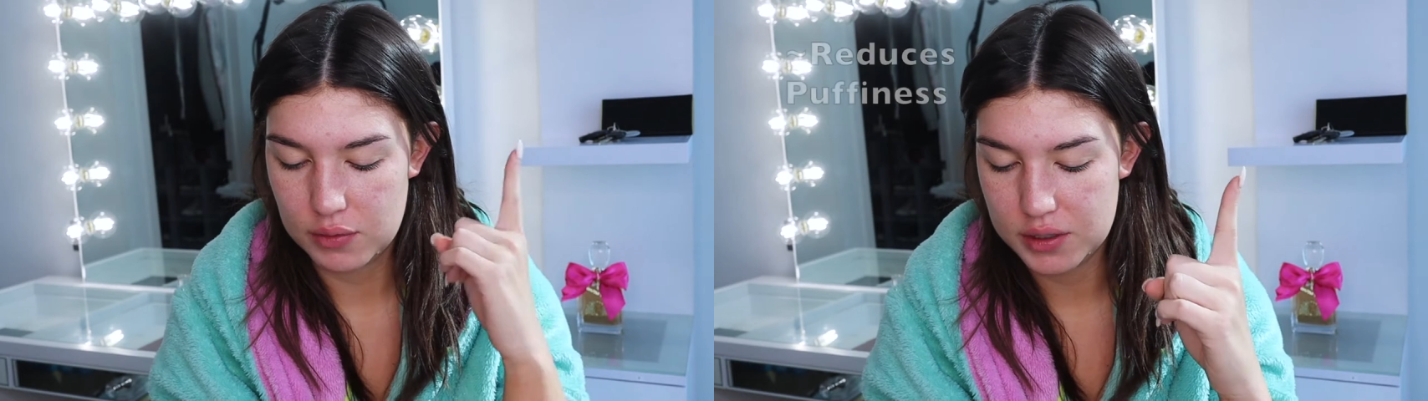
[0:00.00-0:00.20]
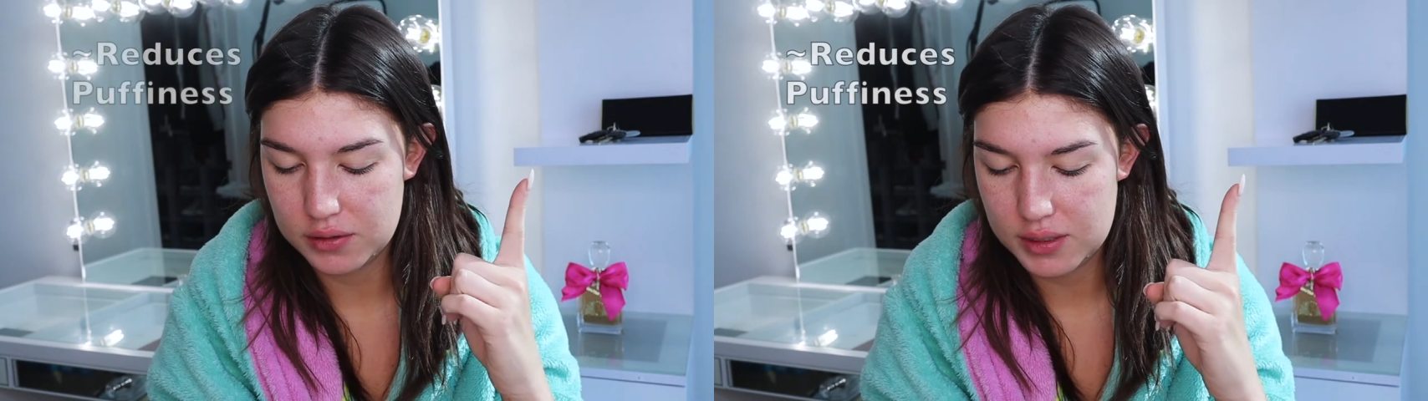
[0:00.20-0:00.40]

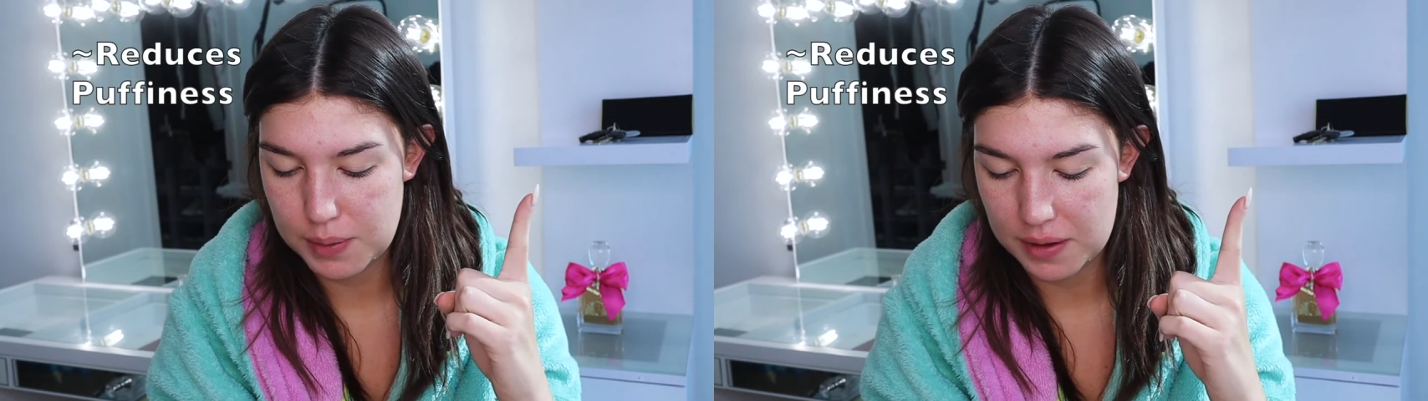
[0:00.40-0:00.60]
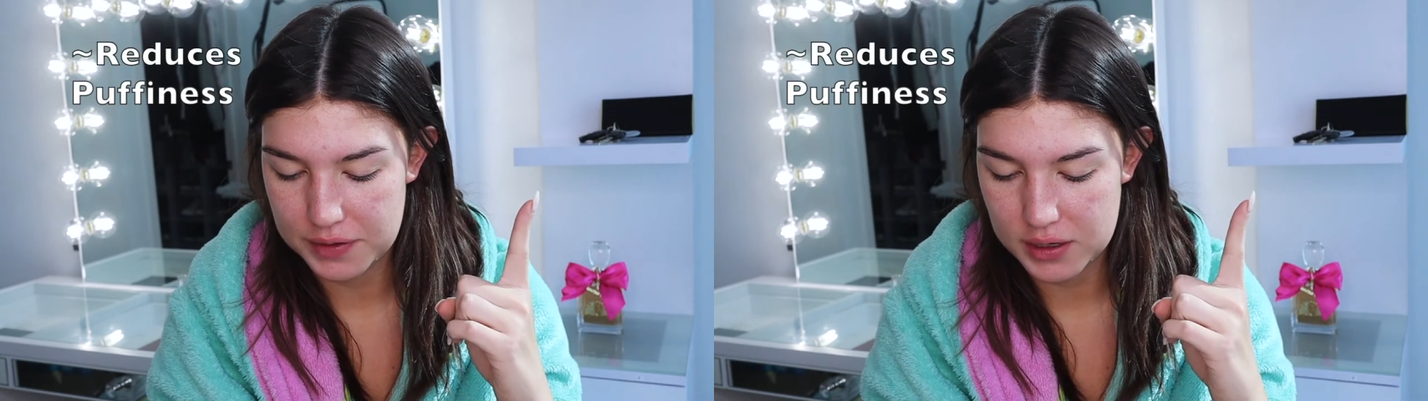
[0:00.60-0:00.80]
reduces
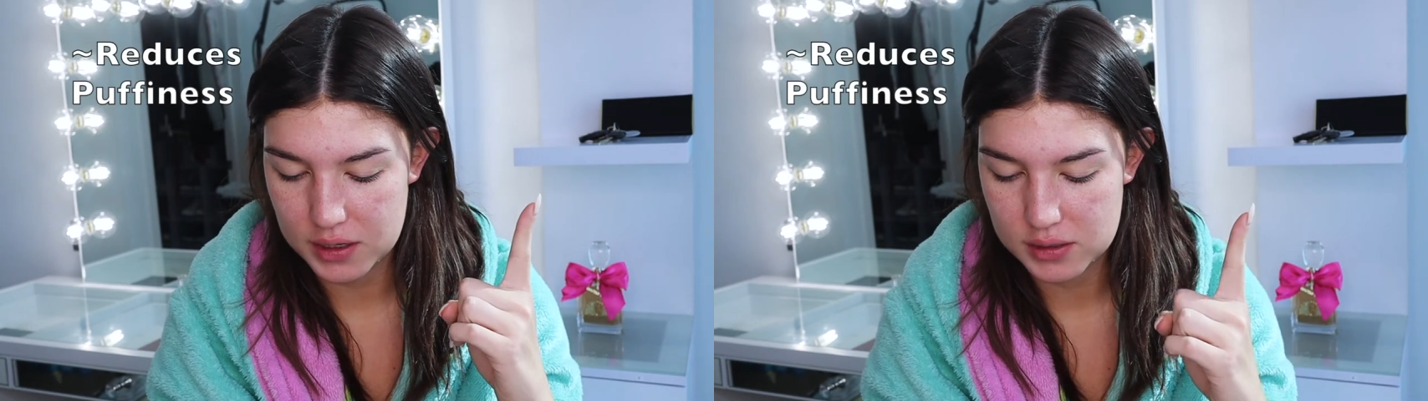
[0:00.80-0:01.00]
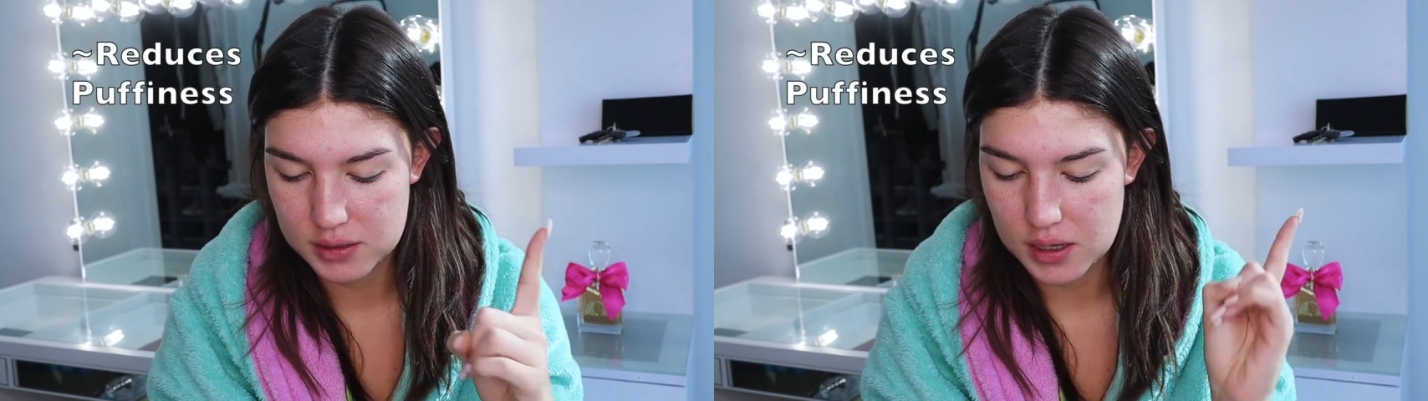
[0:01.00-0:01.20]

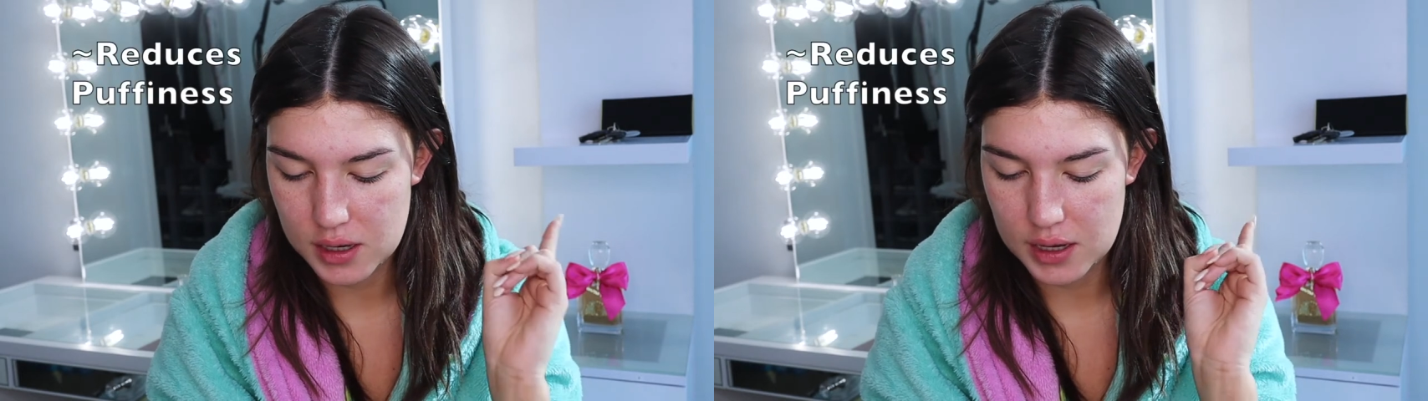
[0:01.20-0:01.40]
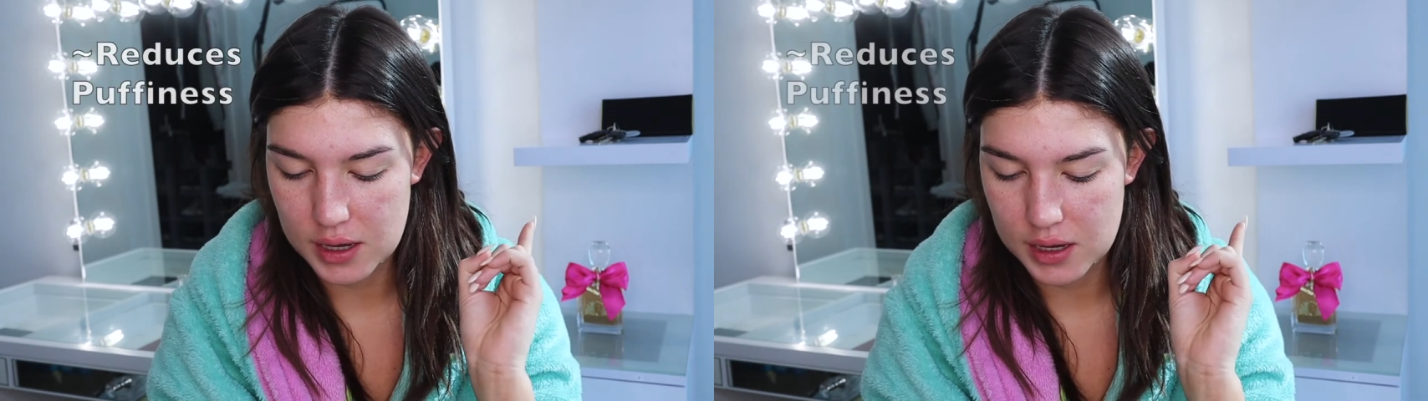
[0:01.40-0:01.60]
puffiness,
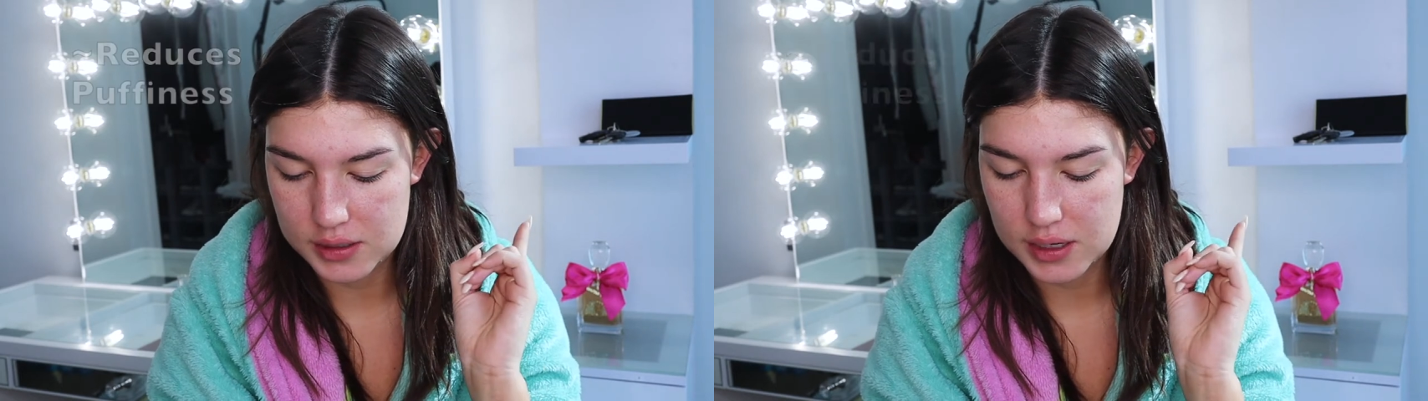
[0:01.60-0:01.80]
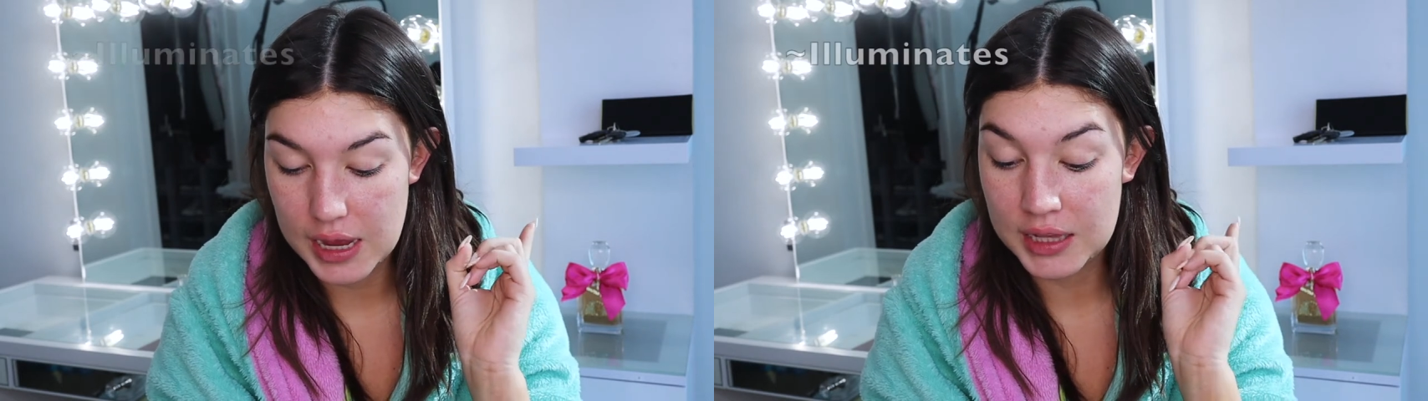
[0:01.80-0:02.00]

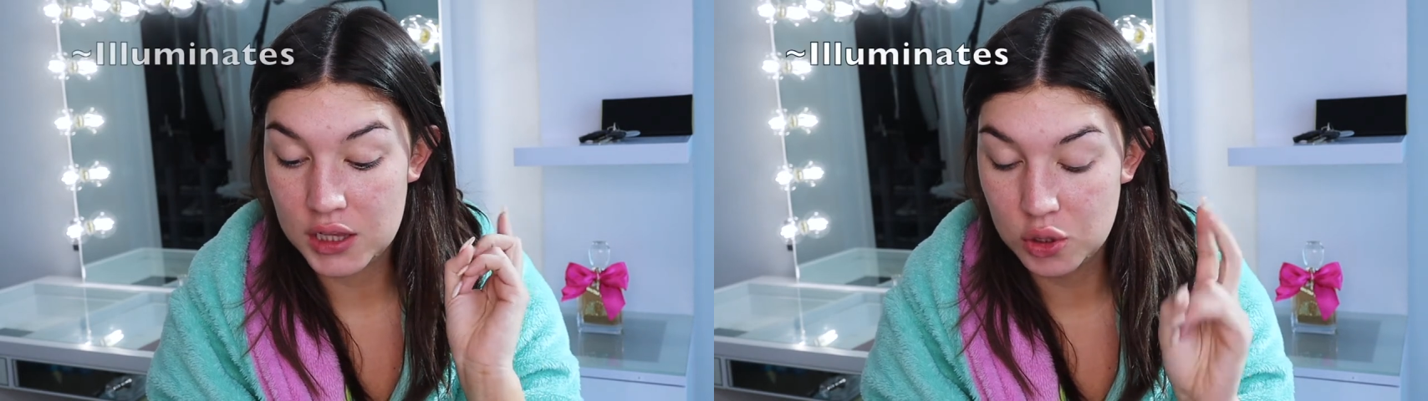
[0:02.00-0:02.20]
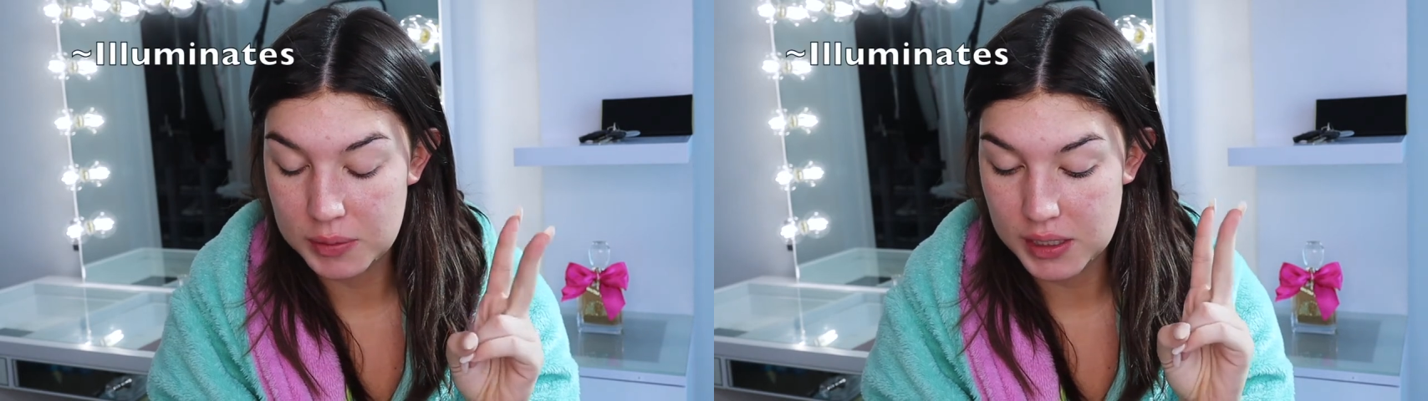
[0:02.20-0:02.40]
it
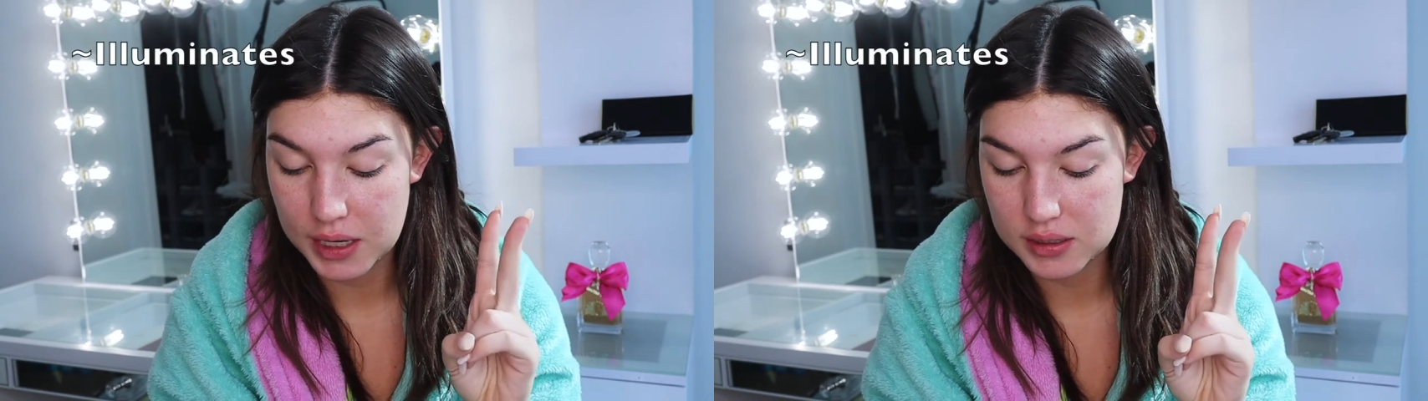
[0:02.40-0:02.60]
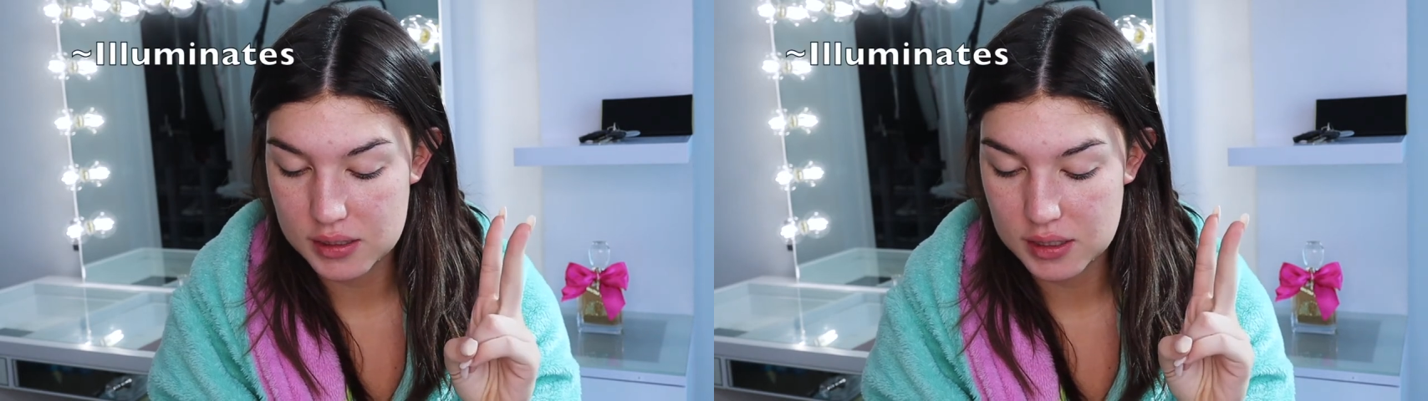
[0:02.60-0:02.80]

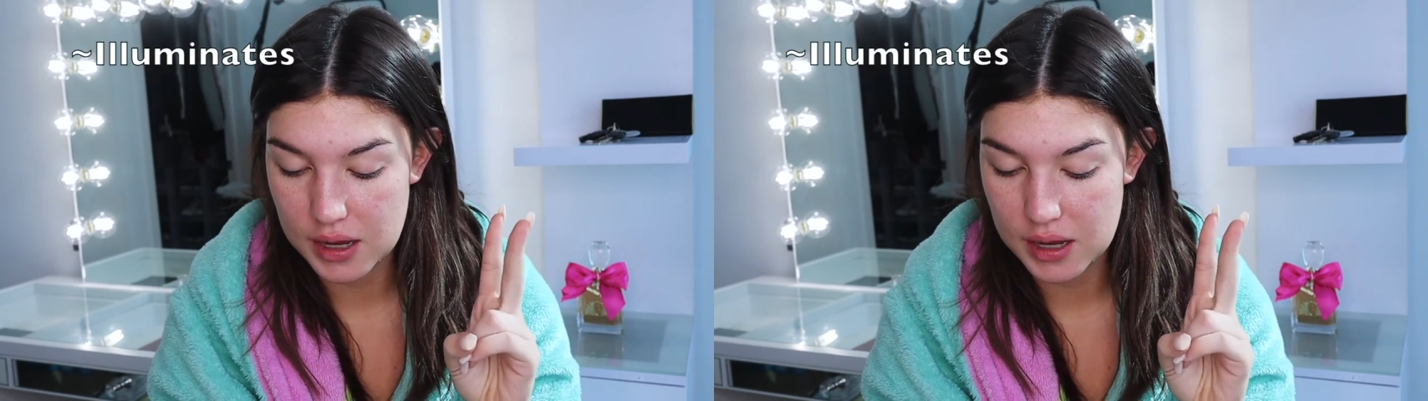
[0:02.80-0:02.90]
illuminates,